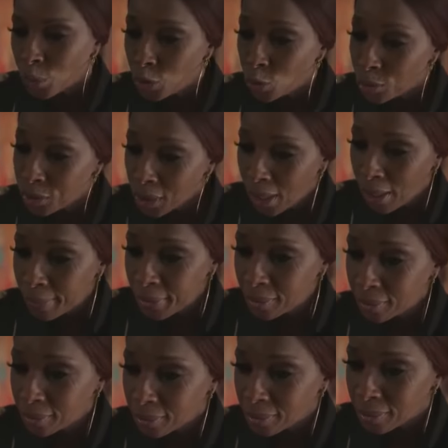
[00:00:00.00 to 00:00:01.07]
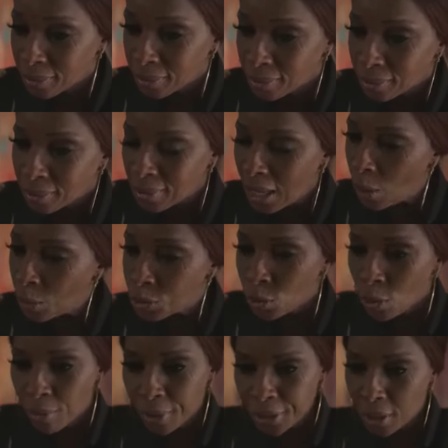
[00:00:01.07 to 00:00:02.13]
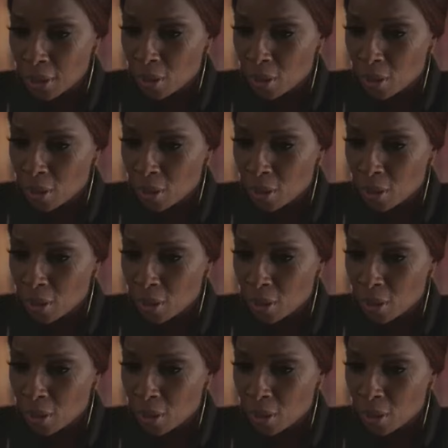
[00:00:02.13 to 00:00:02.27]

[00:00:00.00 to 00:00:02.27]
You was coming, I was already